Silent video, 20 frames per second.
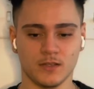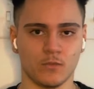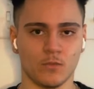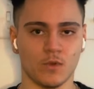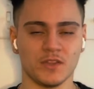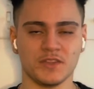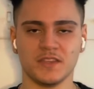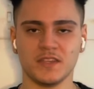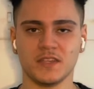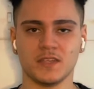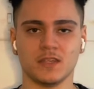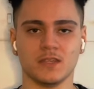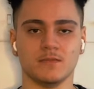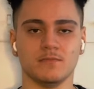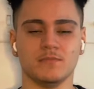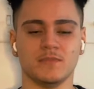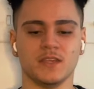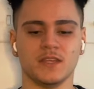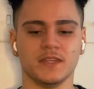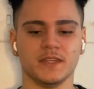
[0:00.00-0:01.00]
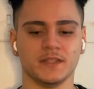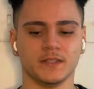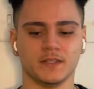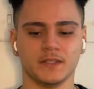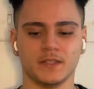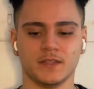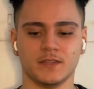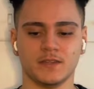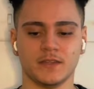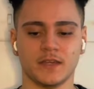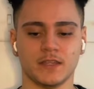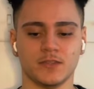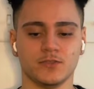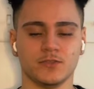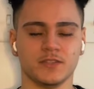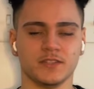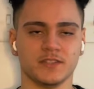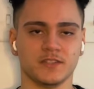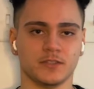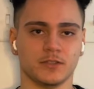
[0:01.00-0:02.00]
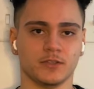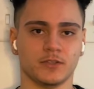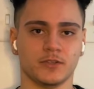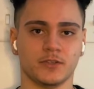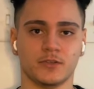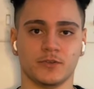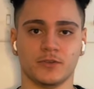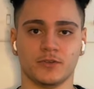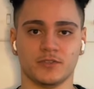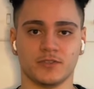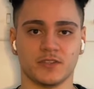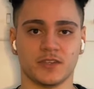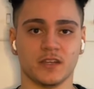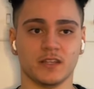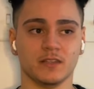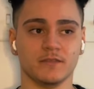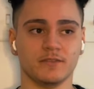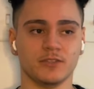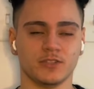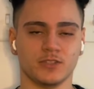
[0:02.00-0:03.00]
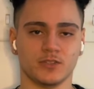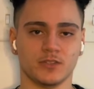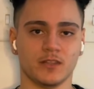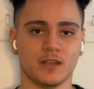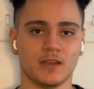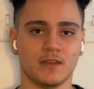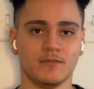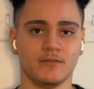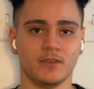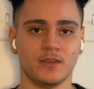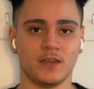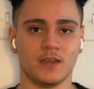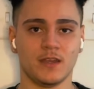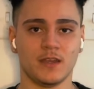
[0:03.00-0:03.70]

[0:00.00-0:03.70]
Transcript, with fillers: One thing immediately that you need to learn in order to elevate your life